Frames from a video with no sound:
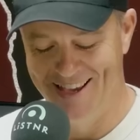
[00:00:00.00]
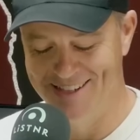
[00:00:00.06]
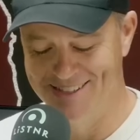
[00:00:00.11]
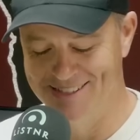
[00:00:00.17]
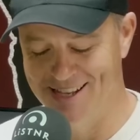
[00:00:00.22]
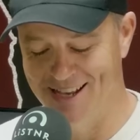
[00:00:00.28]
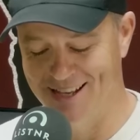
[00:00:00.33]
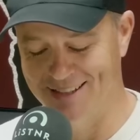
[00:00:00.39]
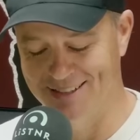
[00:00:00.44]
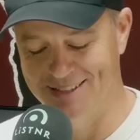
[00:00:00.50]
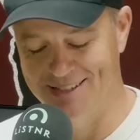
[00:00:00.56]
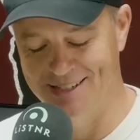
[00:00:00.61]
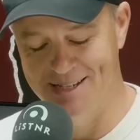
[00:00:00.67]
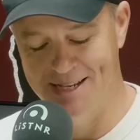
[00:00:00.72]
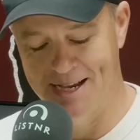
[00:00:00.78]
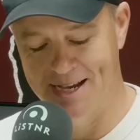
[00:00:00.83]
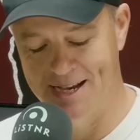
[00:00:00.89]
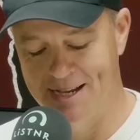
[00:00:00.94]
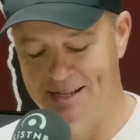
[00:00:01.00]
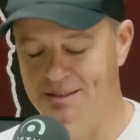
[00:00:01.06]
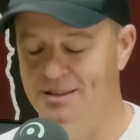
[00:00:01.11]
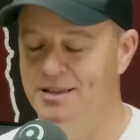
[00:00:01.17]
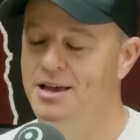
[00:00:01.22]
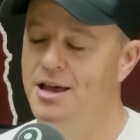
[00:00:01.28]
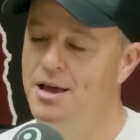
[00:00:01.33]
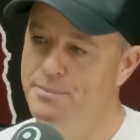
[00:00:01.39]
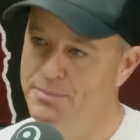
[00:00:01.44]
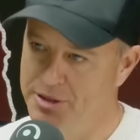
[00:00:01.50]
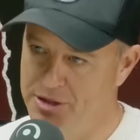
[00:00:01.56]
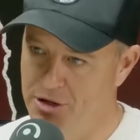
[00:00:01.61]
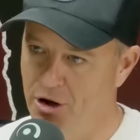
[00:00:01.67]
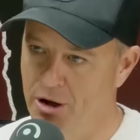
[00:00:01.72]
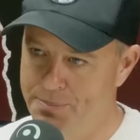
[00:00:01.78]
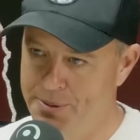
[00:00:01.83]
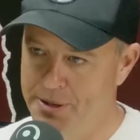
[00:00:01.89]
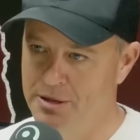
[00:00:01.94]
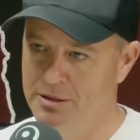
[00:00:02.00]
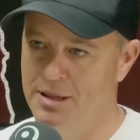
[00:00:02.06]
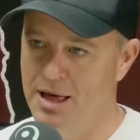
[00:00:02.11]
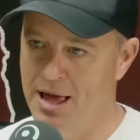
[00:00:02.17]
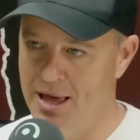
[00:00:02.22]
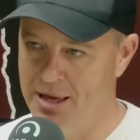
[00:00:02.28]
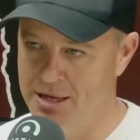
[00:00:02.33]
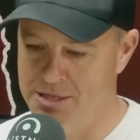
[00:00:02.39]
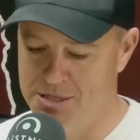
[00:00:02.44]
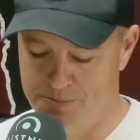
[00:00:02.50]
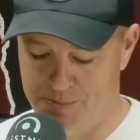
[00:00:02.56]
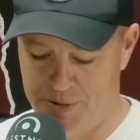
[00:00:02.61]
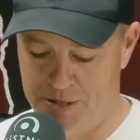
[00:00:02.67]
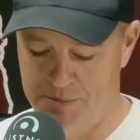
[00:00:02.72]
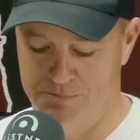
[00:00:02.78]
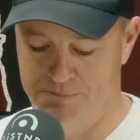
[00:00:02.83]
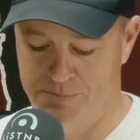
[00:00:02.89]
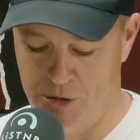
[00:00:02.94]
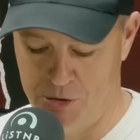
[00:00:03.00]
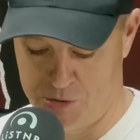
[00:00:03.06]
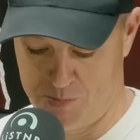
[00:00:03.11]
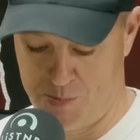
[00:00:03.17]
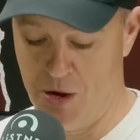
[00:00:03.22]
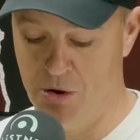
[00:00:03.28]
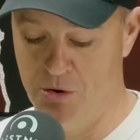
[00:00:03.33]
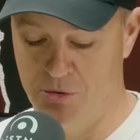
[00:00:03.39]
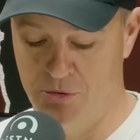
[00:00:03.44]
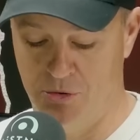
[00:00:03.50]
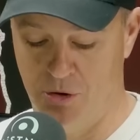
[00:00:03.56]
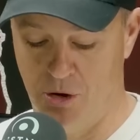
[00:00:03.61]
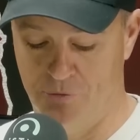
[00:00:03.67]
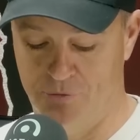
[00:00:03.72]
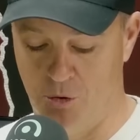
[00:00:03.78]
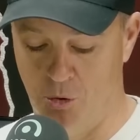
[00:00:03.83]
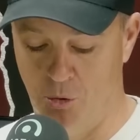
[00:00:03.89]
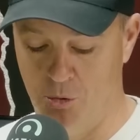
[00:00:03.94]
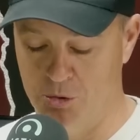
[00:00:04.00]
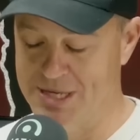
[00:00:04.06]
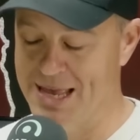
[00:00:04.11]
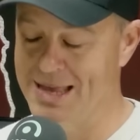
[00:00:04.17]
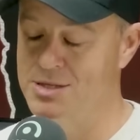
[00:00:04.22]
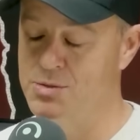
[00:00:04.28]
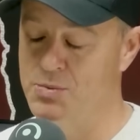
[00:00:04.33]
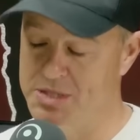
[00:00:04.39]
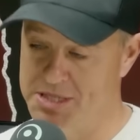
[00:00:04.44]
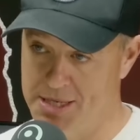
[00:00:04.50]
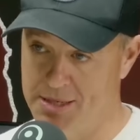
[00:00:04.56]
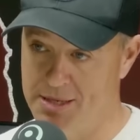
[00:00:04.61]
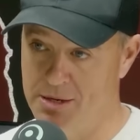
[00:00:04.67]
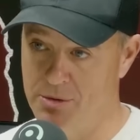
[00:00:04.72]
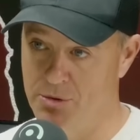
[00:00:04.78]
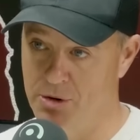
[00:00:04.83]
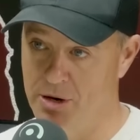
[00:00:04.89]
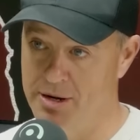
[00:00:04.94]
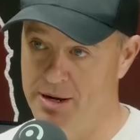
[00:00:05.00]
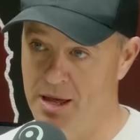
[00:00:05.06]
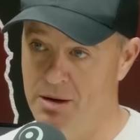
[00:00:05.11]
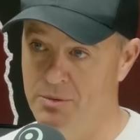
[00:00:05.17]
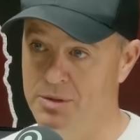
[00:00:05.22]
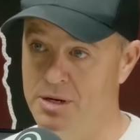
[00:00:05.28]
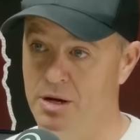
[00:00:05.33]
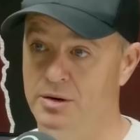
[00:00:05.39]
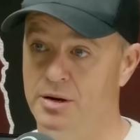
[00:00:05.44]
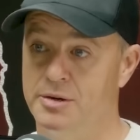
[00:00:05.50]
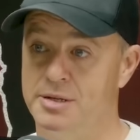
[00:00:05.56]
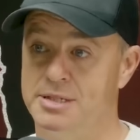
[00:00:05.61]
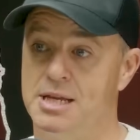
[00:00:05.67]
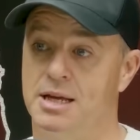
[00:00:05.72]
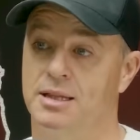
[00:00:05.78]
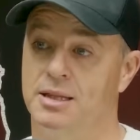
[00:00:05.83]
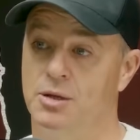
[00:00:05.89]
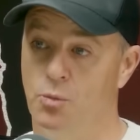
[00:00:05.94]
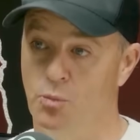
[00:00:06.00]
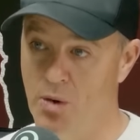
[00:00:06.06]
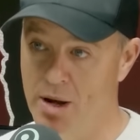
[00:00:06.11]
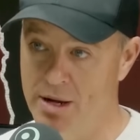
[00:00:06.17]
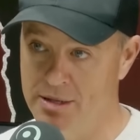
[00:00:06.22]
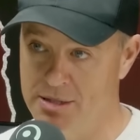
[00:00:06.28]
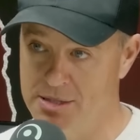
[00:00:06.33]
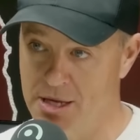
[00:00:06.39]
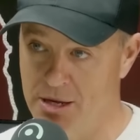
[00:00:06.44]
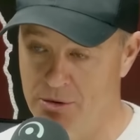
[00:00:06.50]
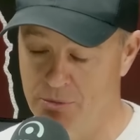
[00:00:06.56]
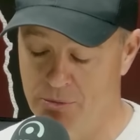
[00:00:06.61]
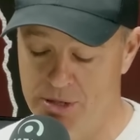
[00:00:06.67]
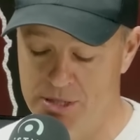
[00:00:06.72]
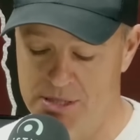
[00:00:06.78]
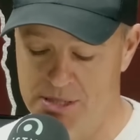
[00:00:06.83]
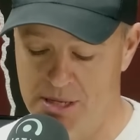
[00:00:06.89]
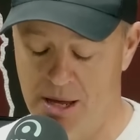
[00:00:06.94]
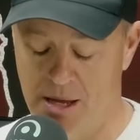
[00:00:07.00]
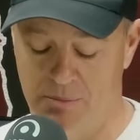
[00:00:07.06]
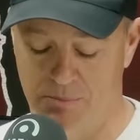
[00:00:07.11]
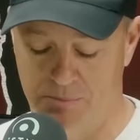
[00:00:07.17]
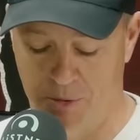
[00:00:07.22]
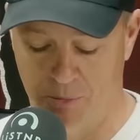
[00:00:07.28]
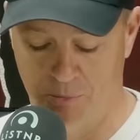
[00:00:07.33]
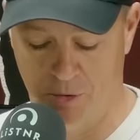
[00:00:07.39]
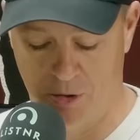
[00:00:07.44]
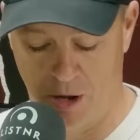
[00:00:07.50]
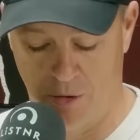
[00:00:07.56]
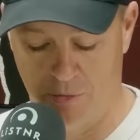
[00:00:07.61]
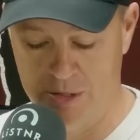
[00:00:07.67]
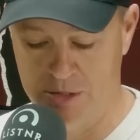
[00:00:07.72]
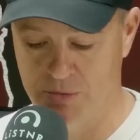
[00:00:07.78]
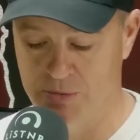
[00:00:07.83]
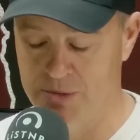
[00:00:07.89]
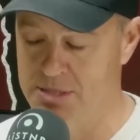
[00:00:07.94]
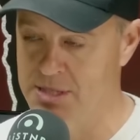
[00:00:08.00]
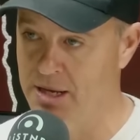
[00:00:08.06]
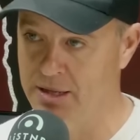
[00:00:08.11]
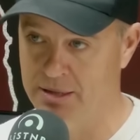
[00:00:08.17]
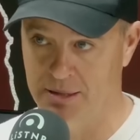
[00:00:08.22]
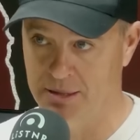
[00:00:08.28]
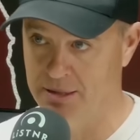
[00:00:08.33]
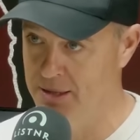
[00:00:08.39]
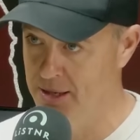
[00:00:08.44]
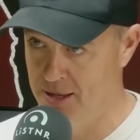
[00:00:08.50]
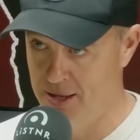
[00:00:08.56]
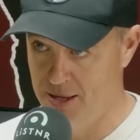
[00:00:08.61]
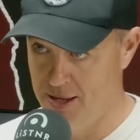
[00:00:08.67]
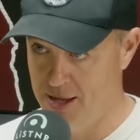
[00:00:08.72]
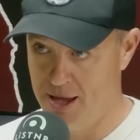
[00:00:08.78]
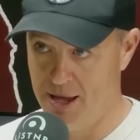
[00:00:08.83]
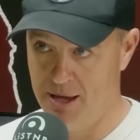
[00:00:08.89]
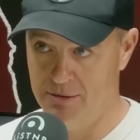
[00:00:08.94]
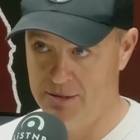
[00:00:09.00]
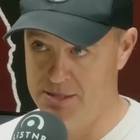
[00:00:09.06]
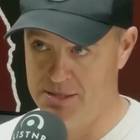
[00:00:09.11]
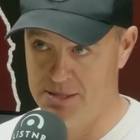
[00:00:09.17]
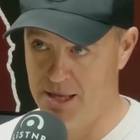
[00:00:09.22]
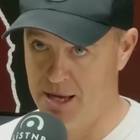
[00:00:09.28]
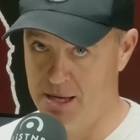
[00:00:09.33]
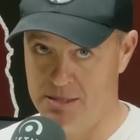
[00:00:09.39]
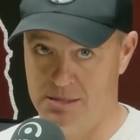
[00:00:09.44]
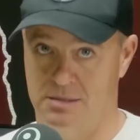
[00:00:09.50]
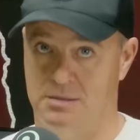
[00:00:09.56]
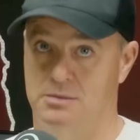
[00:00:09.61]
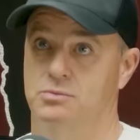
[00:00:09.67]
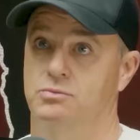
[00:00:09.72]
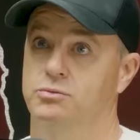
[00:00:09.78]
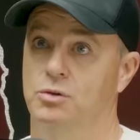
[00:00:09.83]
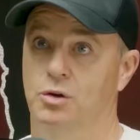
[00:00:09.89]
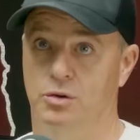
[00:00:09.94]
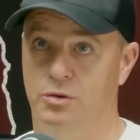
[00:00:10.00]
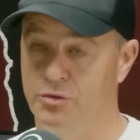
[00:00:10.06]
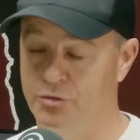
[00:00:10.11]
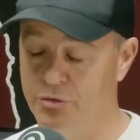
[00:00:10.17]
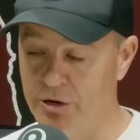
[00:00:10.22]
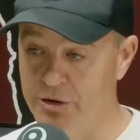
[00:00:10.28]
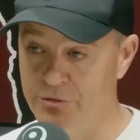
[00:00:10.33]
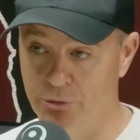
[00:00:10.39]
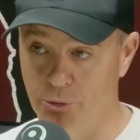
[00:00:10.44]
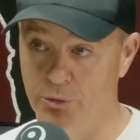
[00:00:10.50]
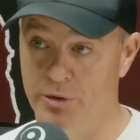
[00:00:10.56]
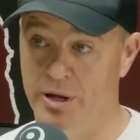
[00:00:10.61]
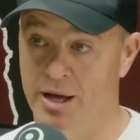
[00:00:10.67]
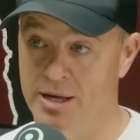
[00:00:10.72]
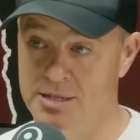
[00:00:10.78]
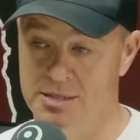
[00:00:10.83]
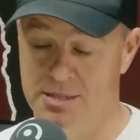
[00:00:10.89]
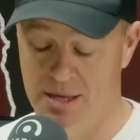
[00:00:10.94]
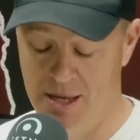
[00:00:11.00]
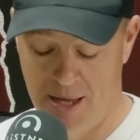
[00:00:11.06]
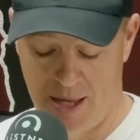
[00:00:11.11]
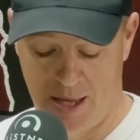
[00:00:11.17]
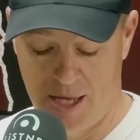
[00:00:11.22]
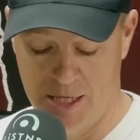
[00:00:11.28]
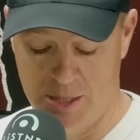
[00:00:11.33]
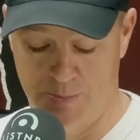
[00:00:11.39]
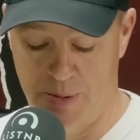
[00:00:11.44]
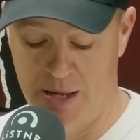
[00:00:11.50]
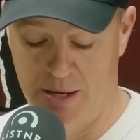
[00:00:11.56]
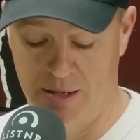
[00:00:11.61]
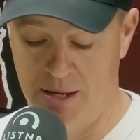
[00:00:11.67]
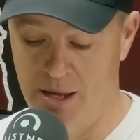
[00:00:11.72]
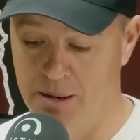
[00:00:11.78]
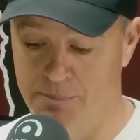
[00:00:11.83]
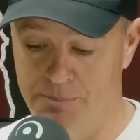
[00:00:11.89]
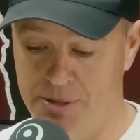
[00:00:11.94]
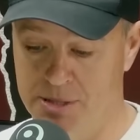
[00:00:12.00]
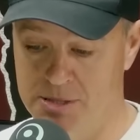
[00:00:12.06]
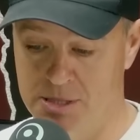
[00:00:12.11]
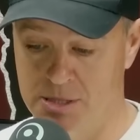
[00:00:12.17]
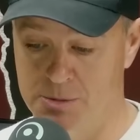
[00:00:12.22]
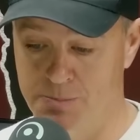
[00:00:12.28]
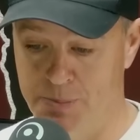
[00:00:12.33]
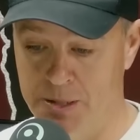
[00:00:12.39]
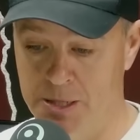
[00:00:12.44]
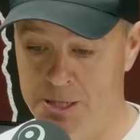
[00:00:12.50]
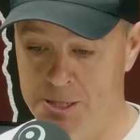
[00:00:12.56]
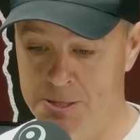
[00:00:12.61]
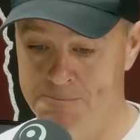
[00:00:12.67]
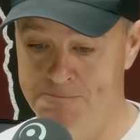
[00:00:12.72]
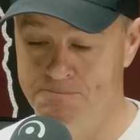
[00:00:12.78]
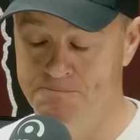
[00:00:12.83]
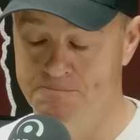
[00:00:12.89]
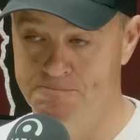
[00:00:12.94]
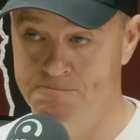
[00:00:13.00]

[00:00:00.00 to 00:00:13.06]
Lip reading: Exactly. But the IPL has been postponed, of course. As we sit here right now, we don't know exactly when it's going to restart, but we'll go into exactly how this last 3-4 days has panned out because it's been